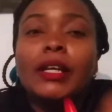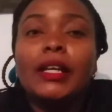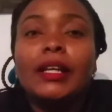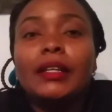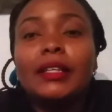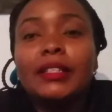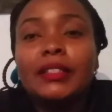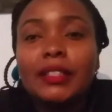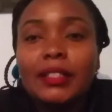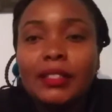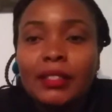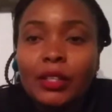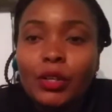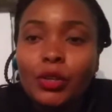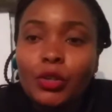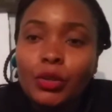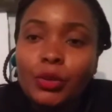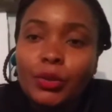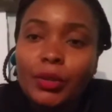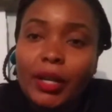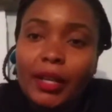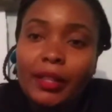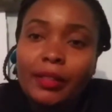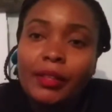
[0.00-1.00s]
Let us now
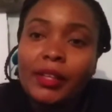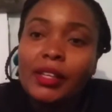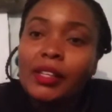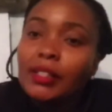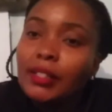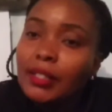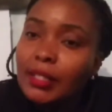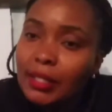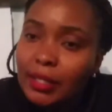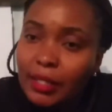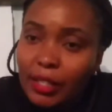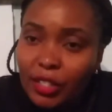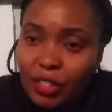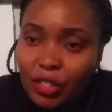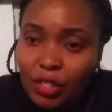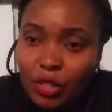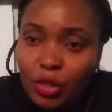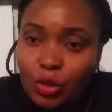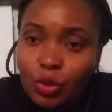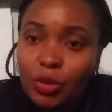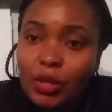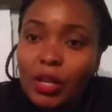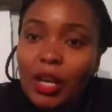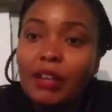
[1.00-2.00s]
look at the
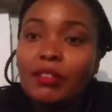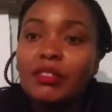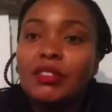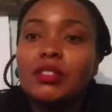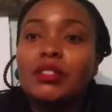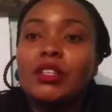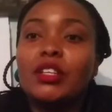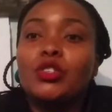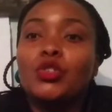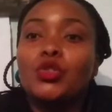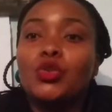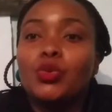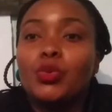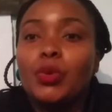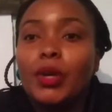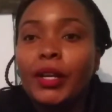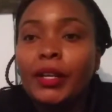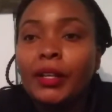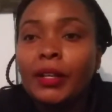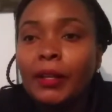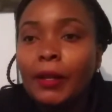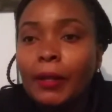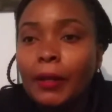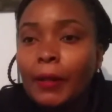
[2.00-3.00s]
stages. We have stage
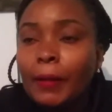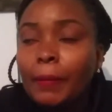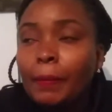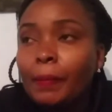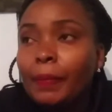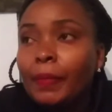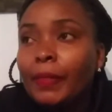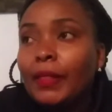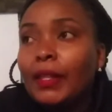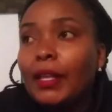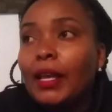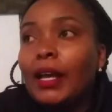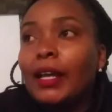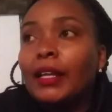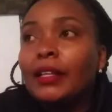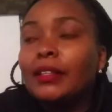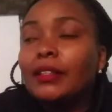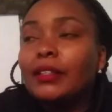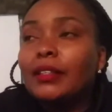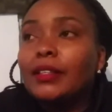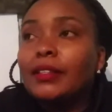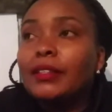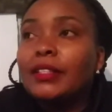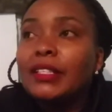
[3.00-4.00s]
1,
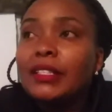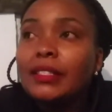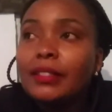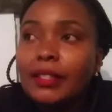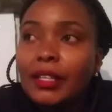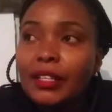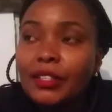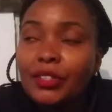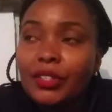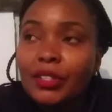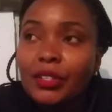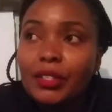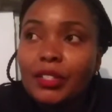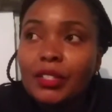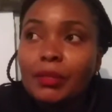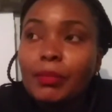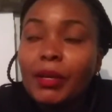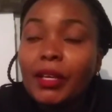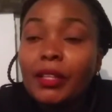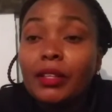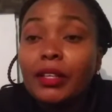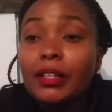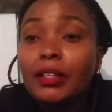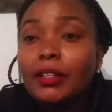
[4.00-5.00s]
and this staging is
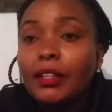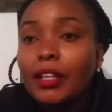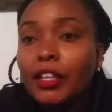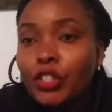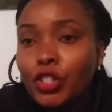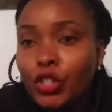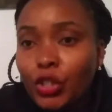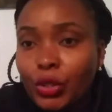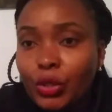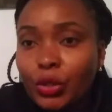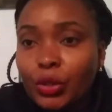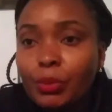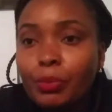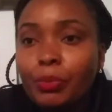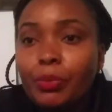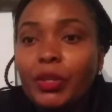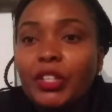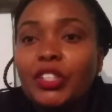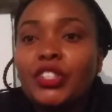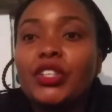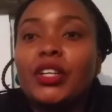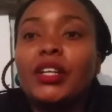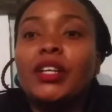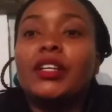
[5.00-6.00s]
by the National
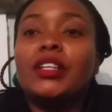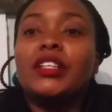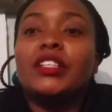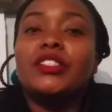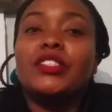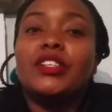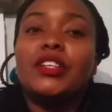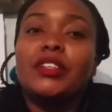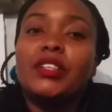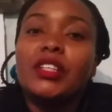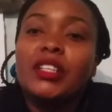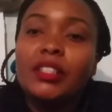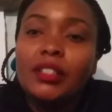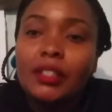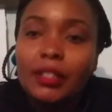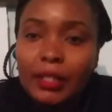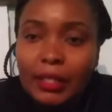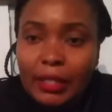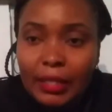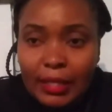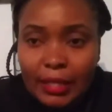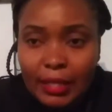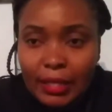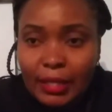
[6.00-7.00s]
Pressure Injury
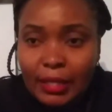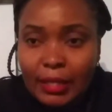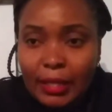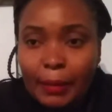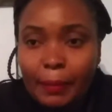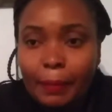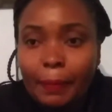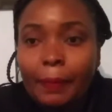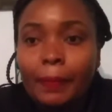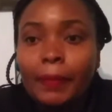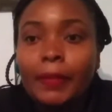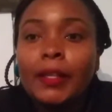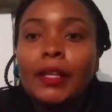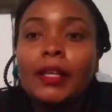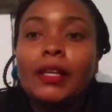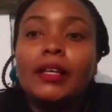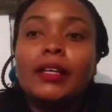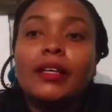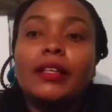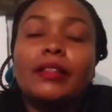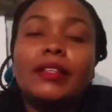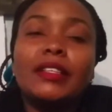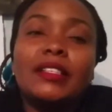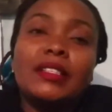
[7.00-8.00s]
System.
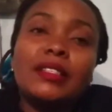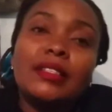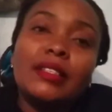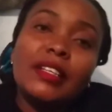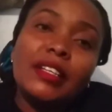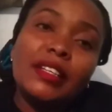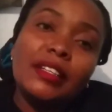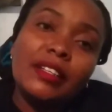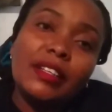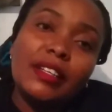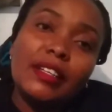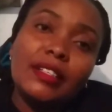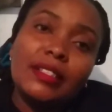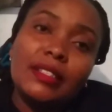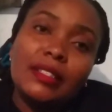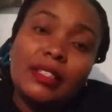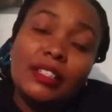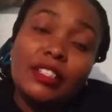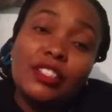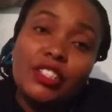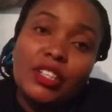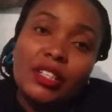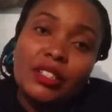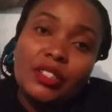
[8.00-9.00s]
The skin is
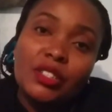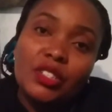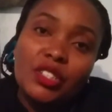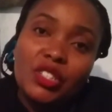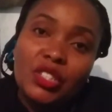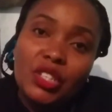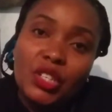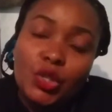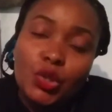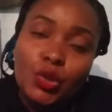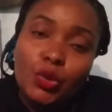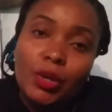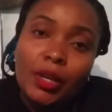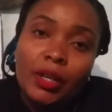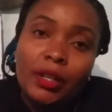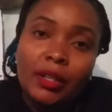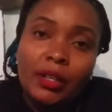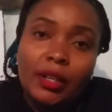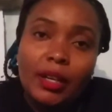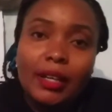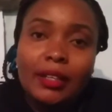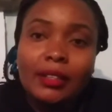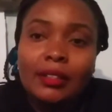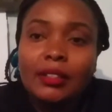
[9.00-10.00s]
intact in stage 1
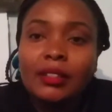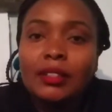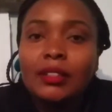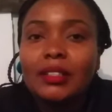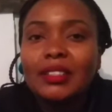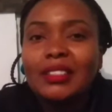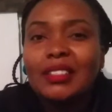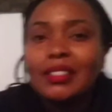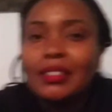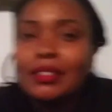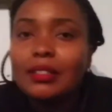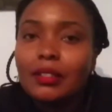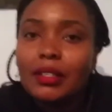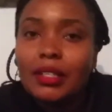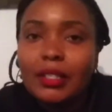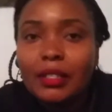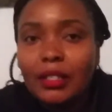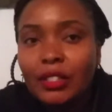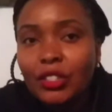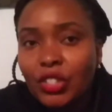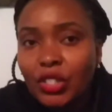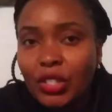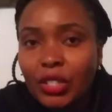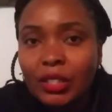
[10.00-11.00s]
and it is
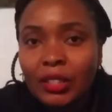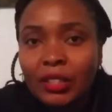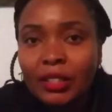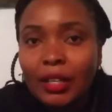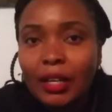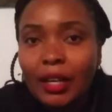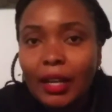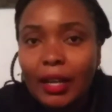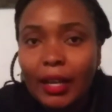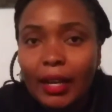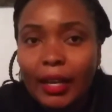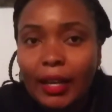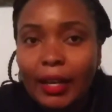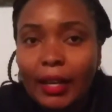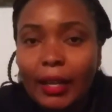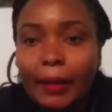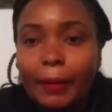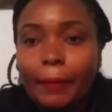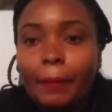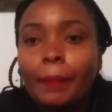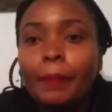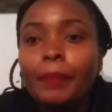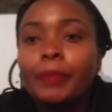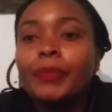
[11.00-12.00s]
reddish in color.
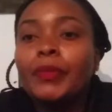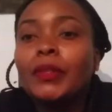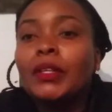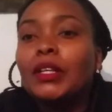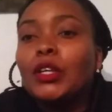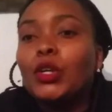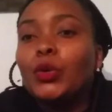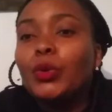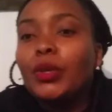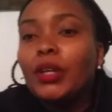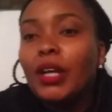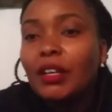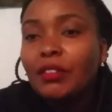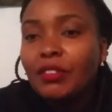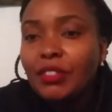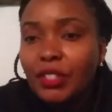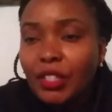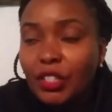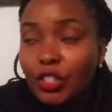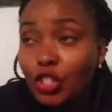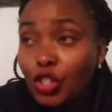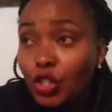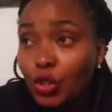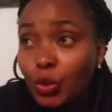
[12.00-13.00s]
We have
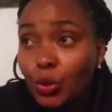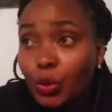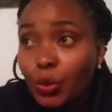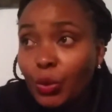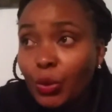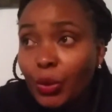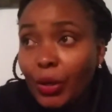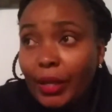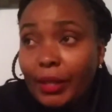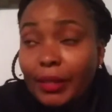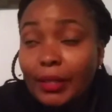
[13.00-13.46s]
stage 2.